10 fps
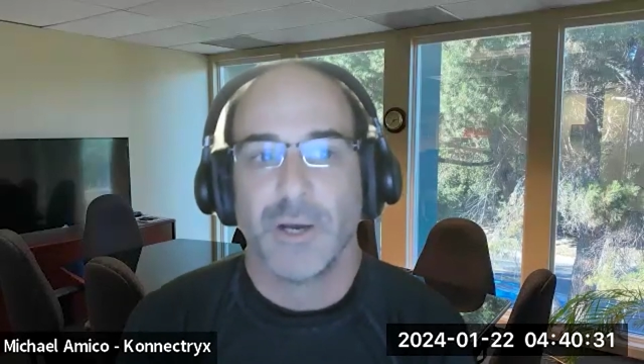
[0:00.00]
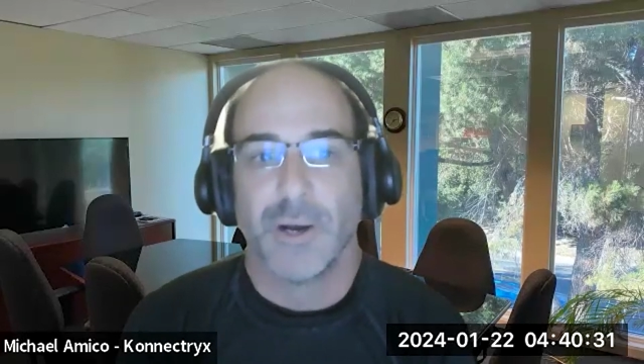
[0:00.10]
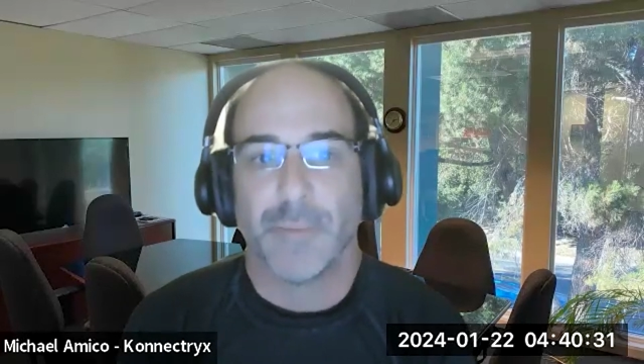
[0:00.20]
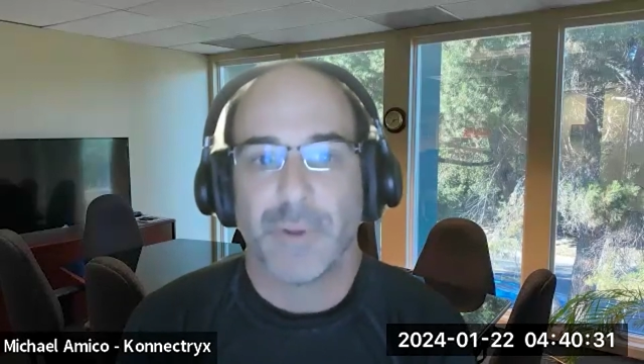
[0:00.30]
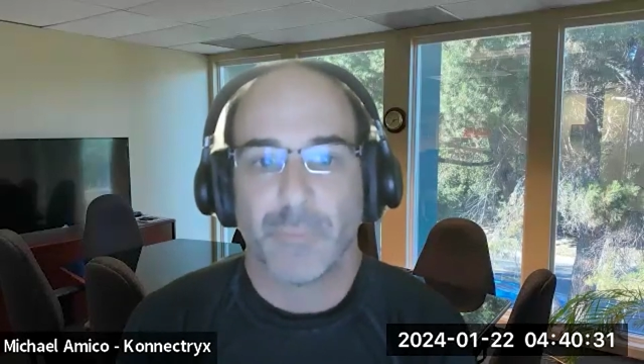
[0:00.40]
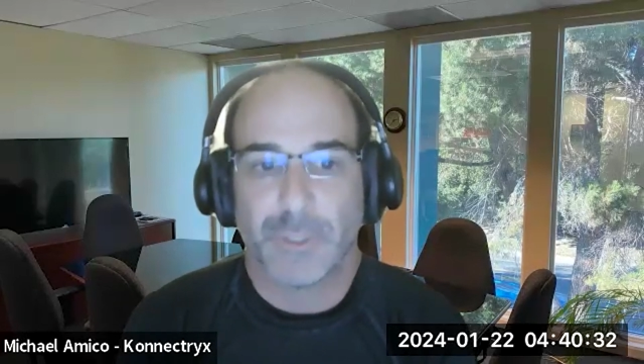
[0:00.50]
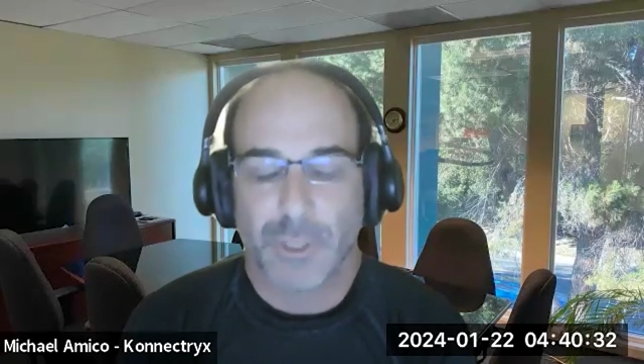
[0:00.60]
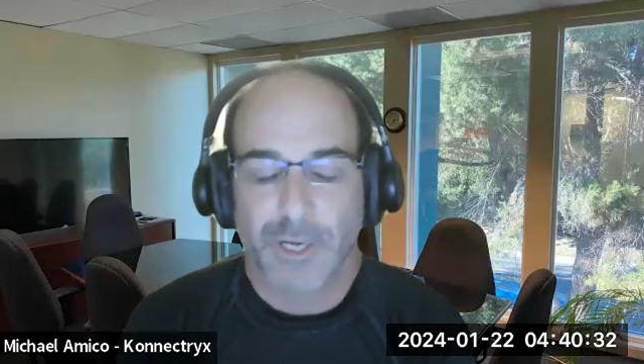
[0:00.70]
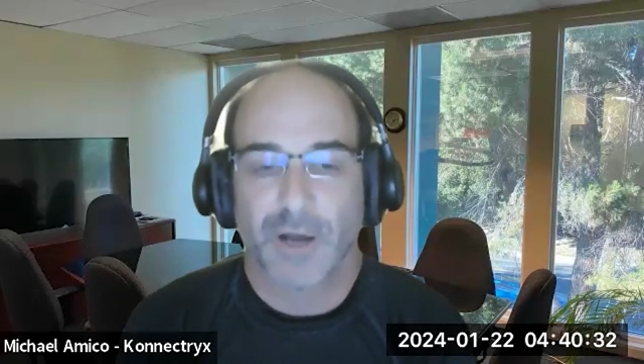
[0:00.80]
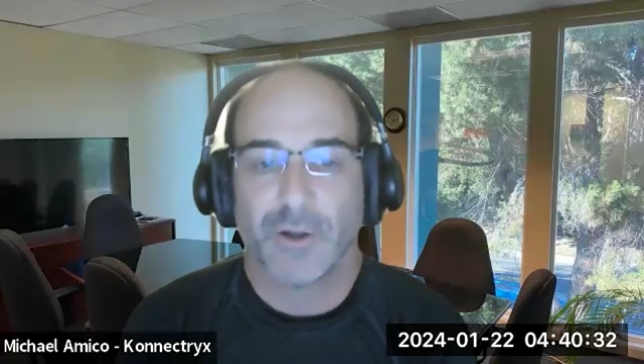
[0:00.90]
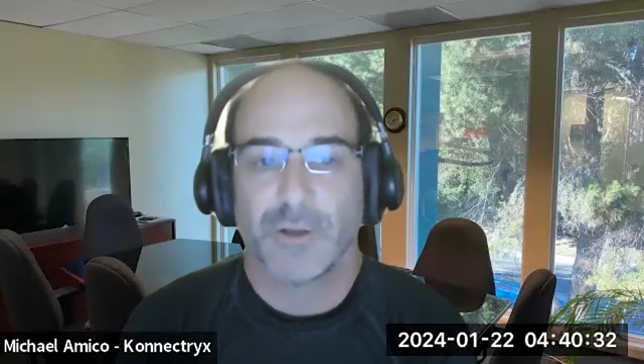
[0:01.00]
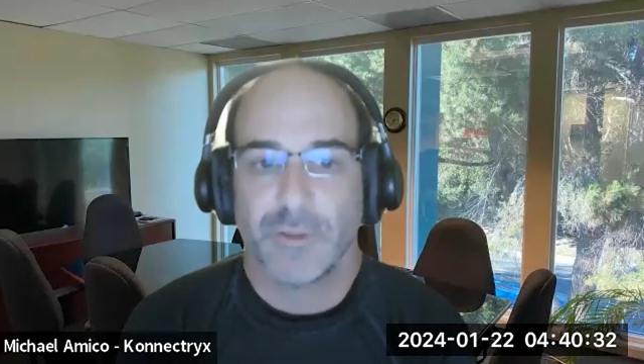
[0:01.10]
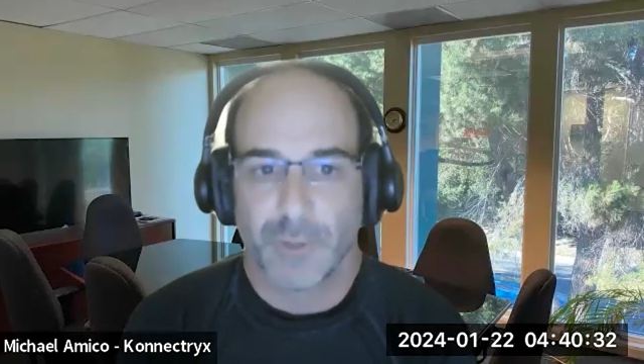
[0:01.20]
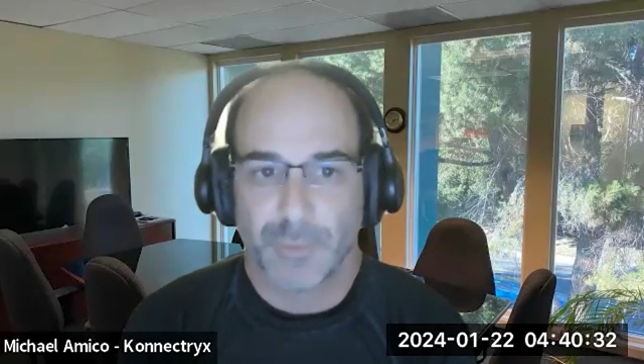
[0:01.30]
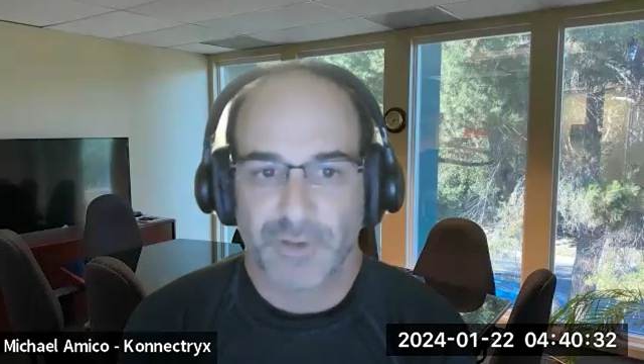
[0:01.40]
And we look out
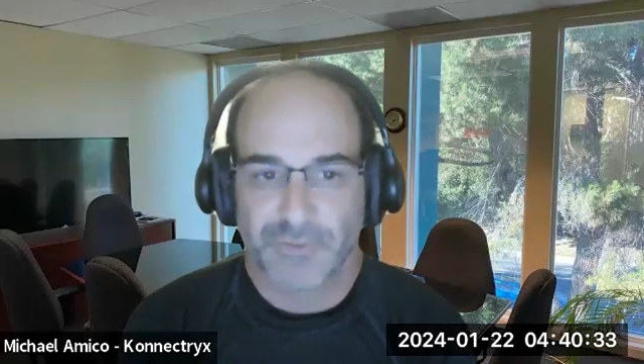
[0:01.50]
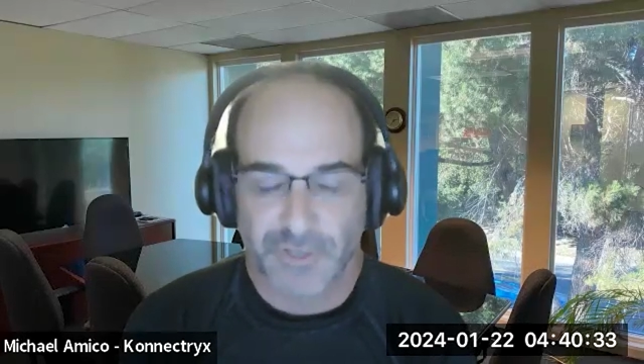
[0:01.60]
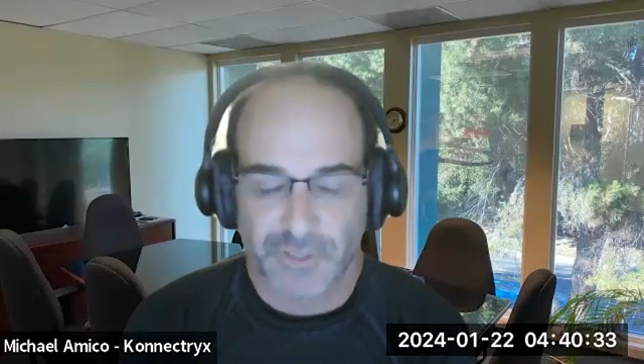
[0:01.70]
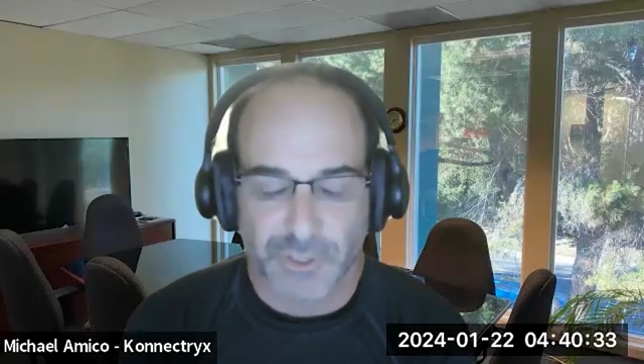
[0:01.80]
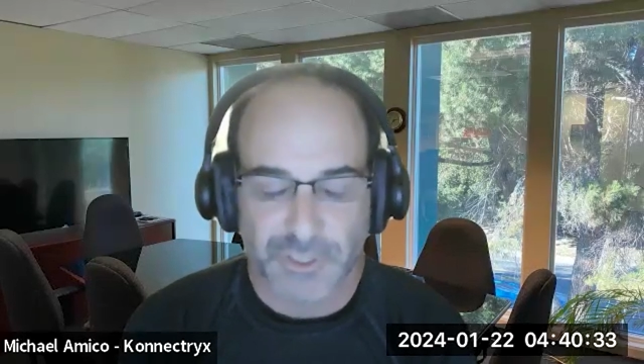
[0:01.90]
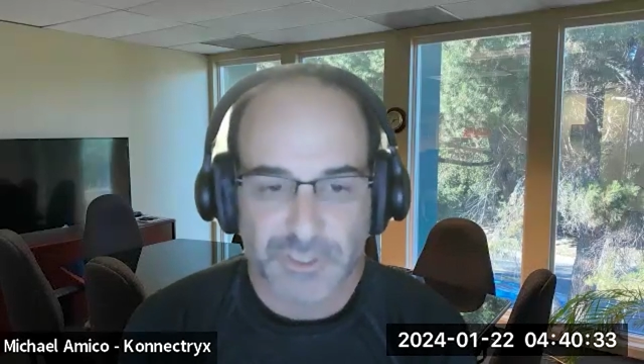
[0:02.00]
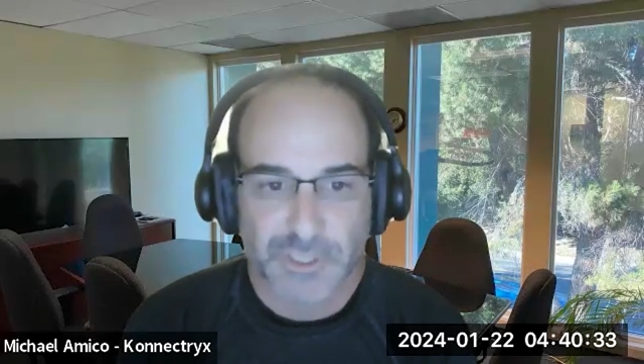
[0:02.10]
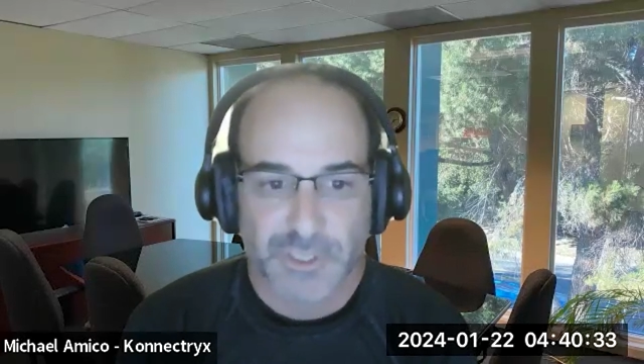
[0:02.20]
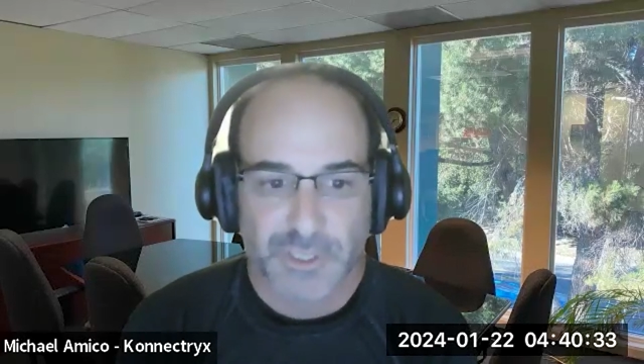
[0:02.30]
in their best interest.